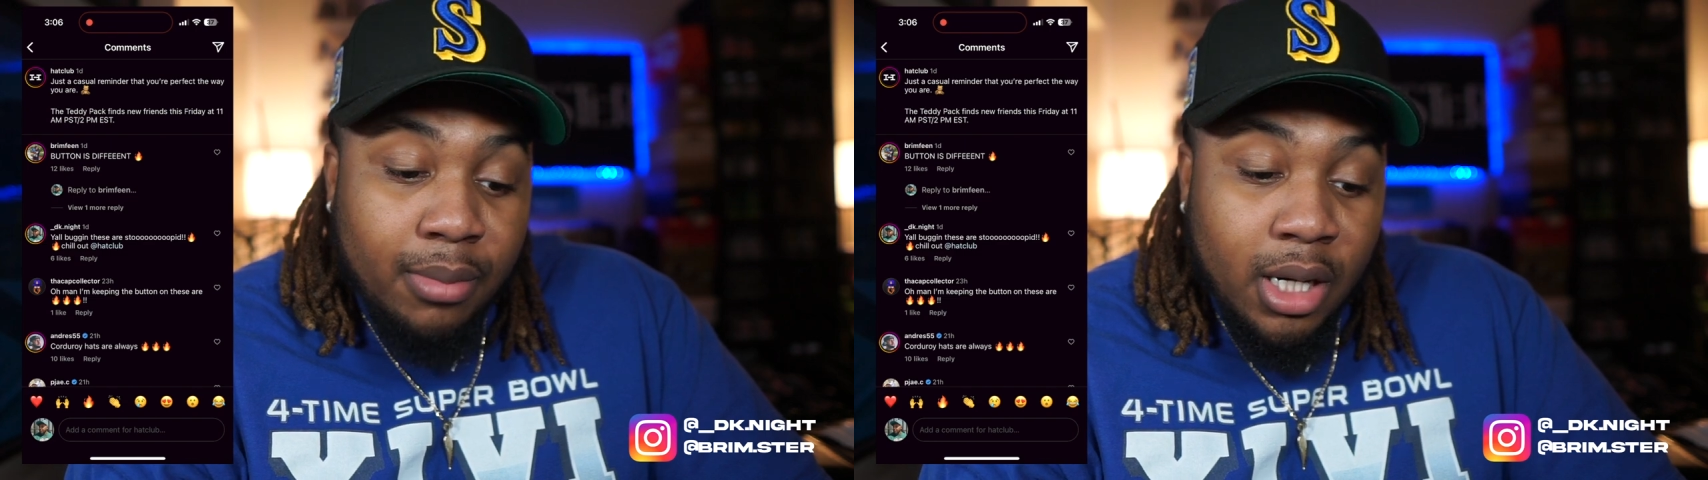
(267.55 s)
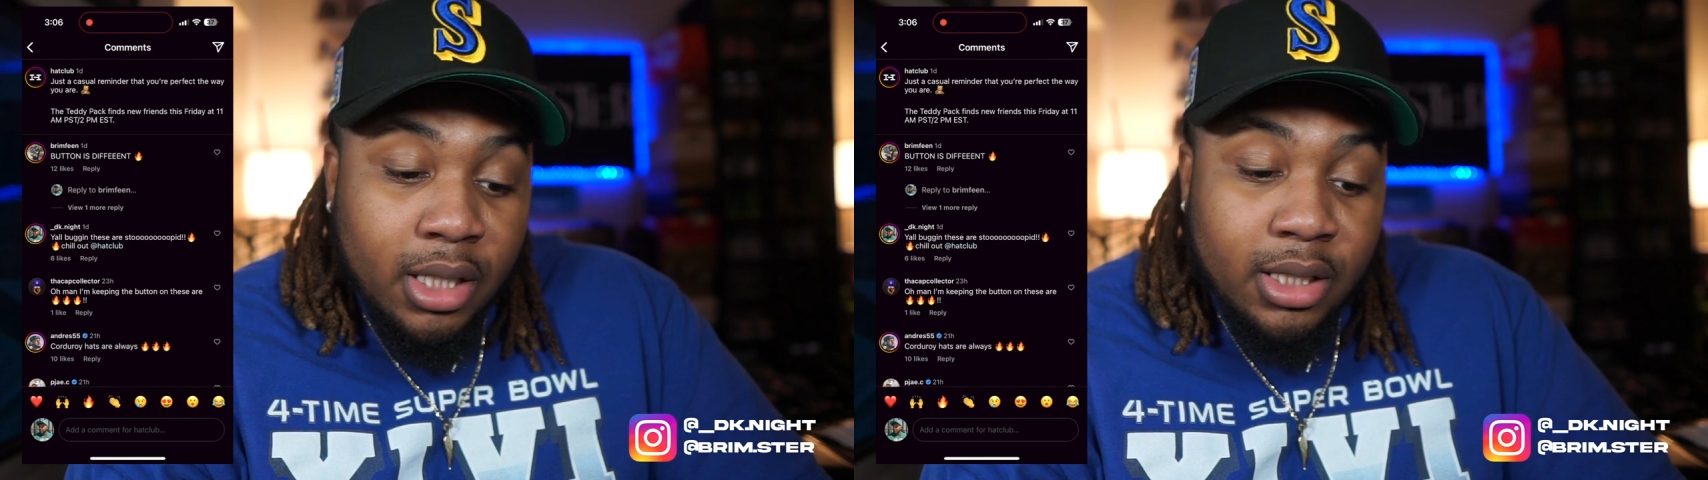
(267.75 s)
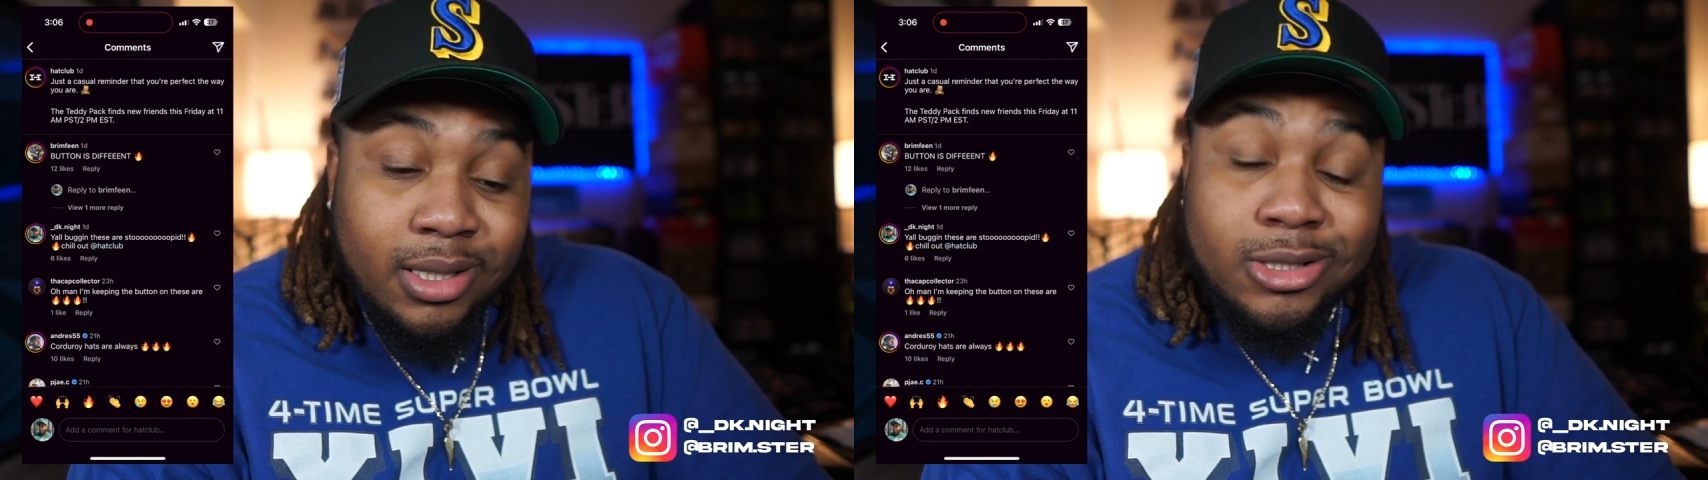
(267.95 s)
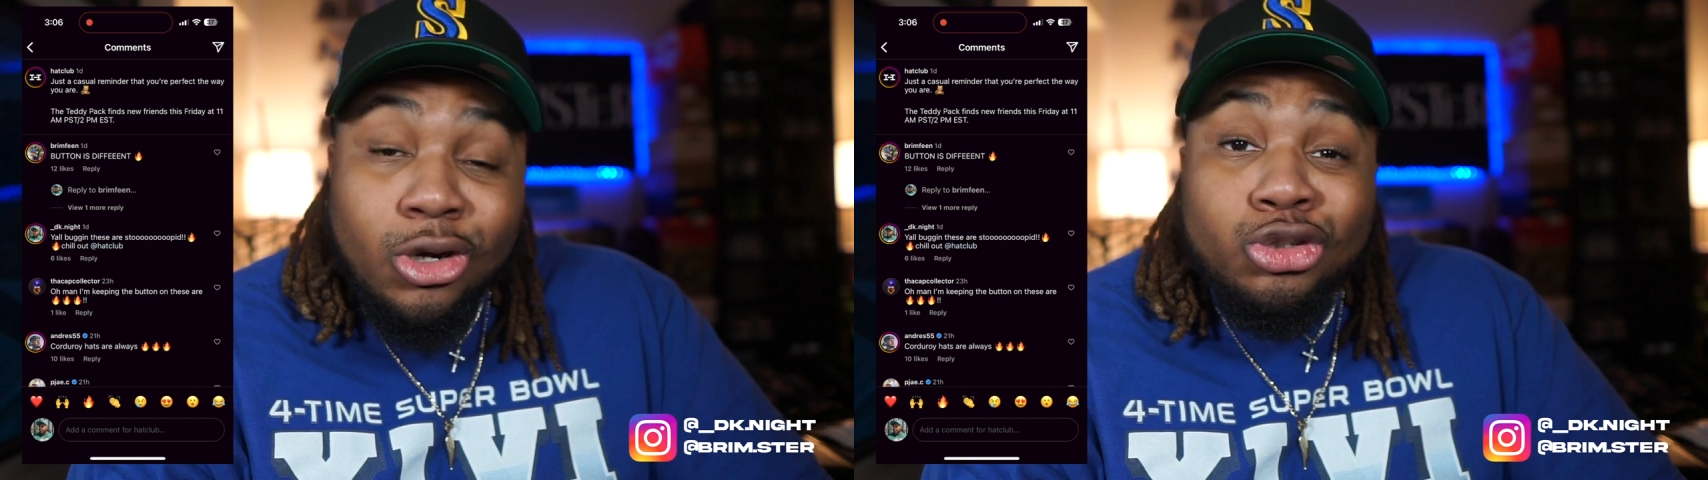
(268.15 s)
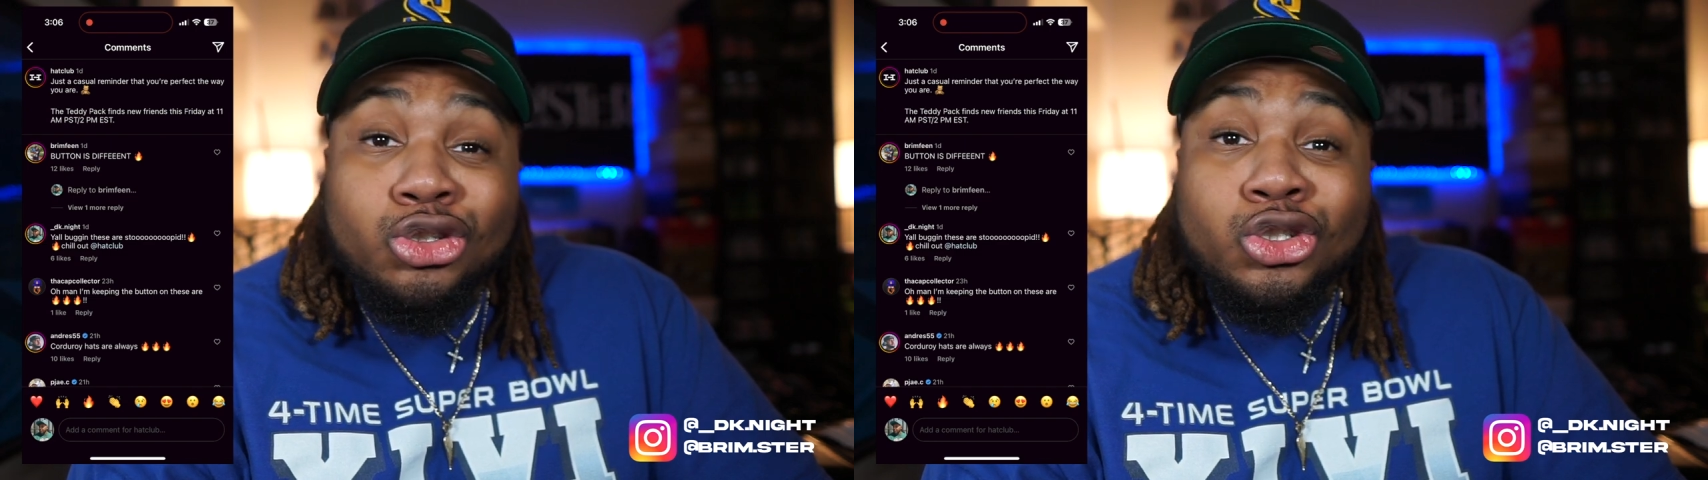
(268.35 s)
bugging these
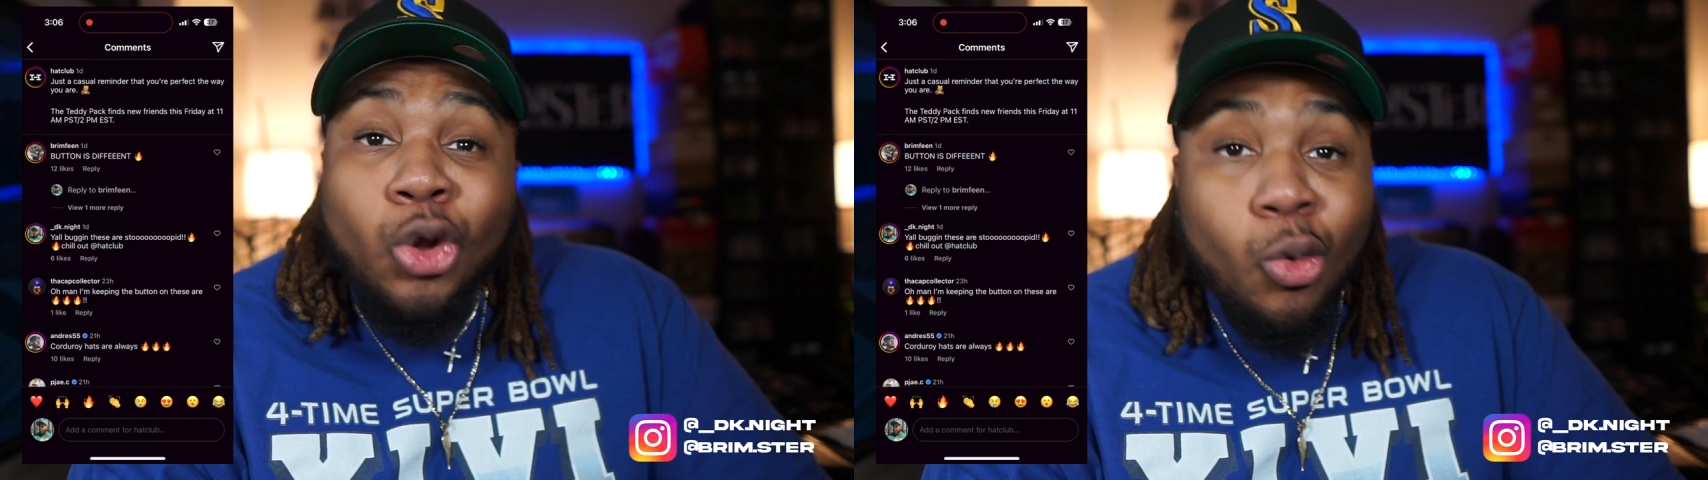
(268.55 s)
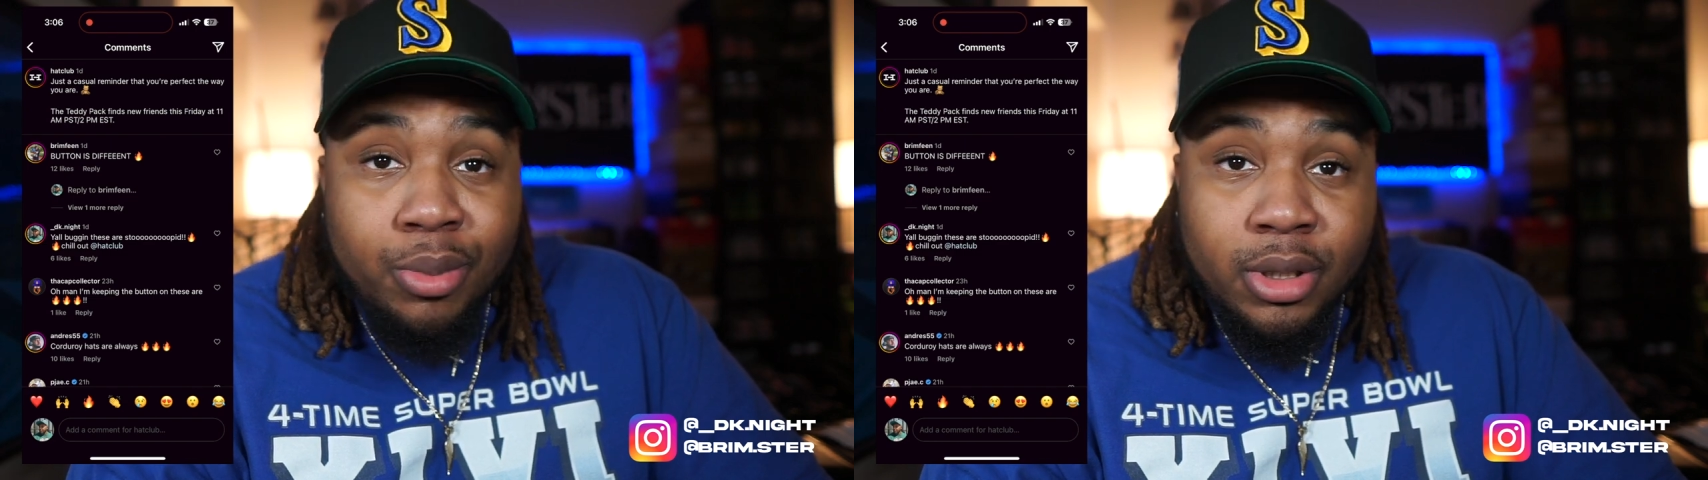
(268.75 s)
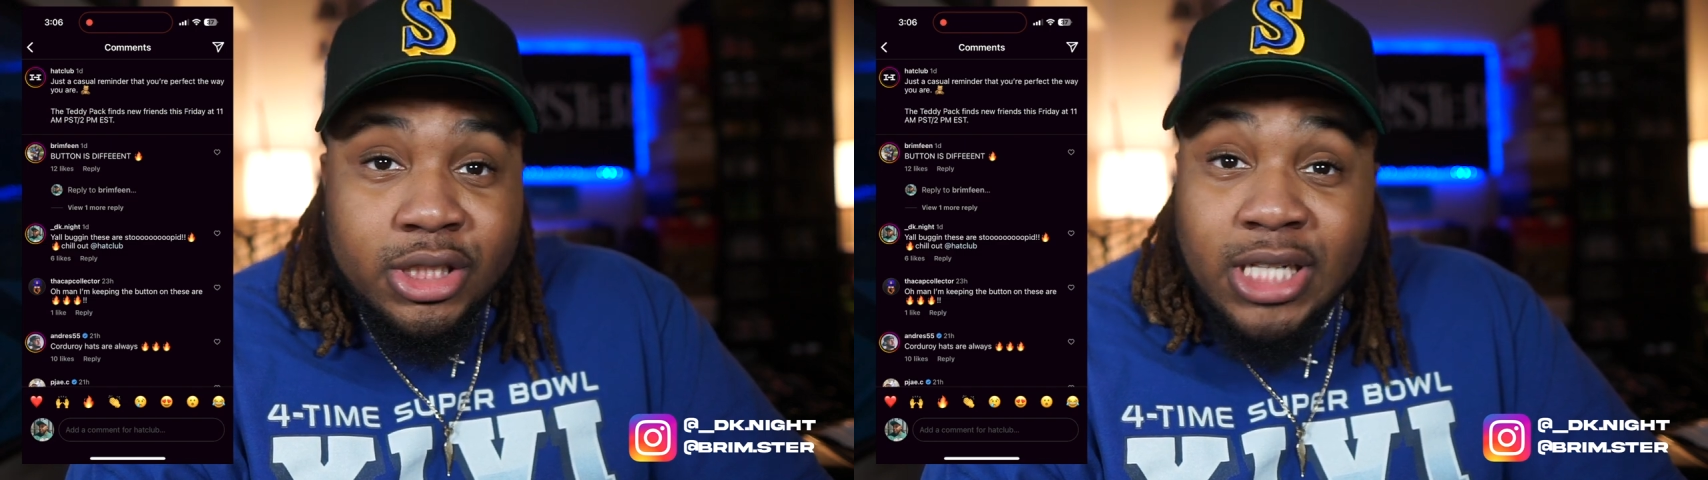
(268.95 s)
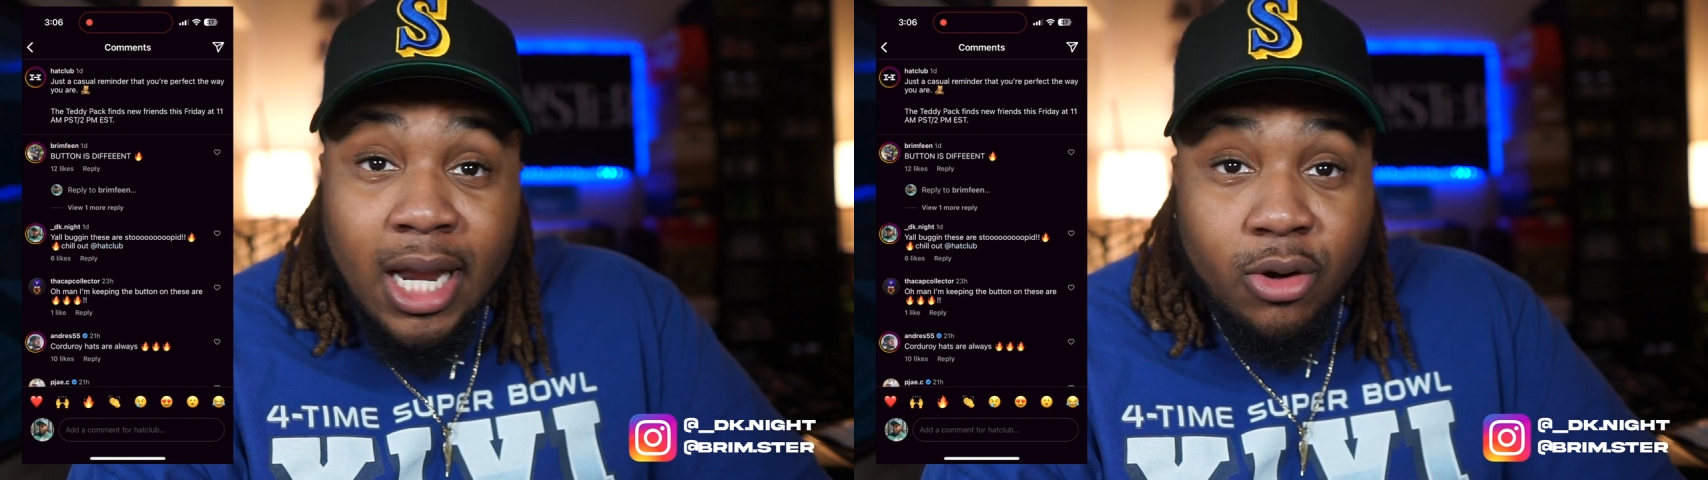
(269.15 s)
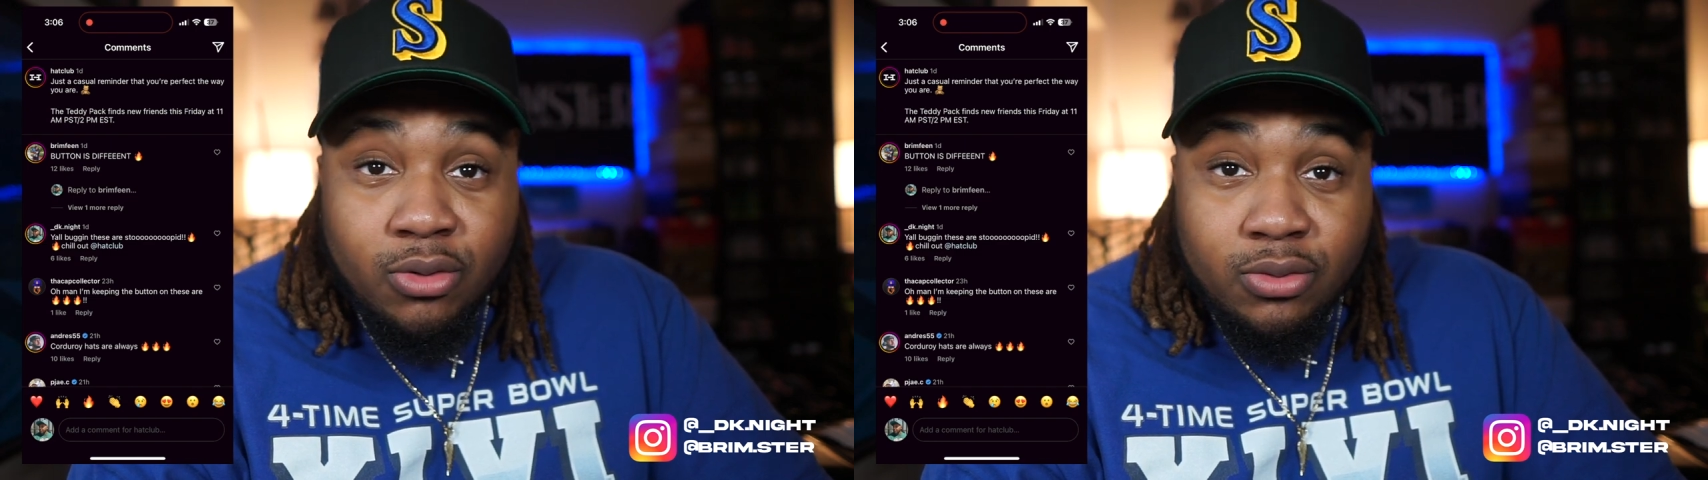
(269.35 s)
are stupid. Chill
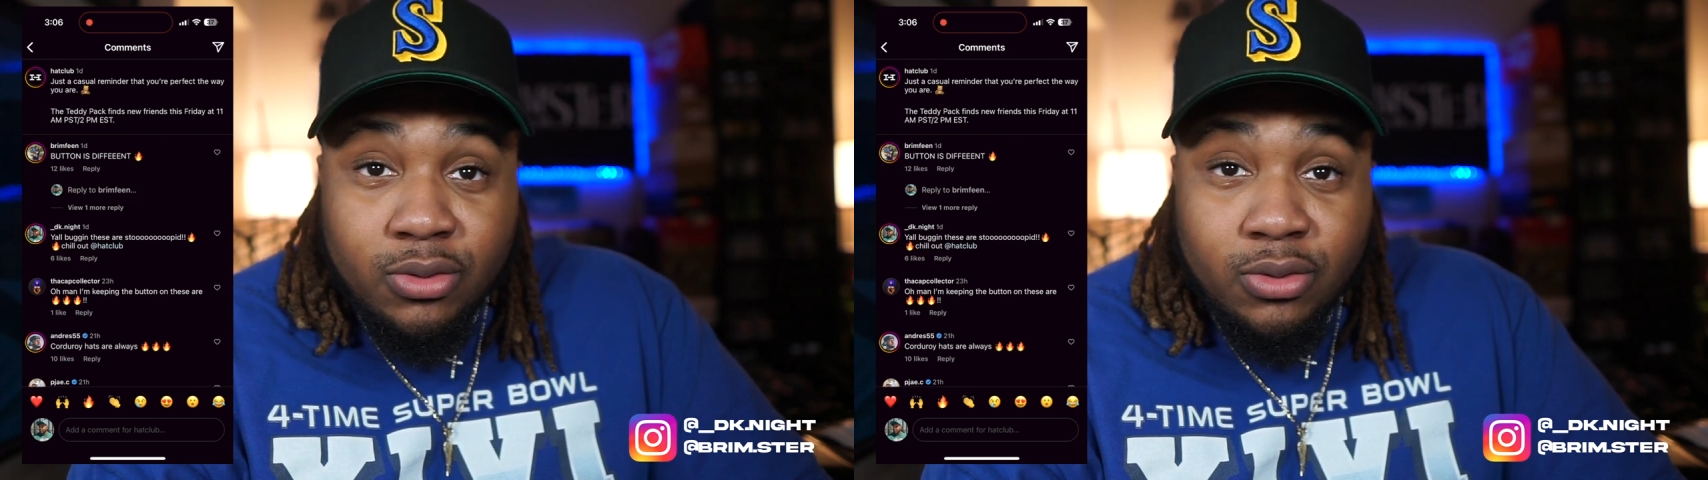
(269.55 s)
out.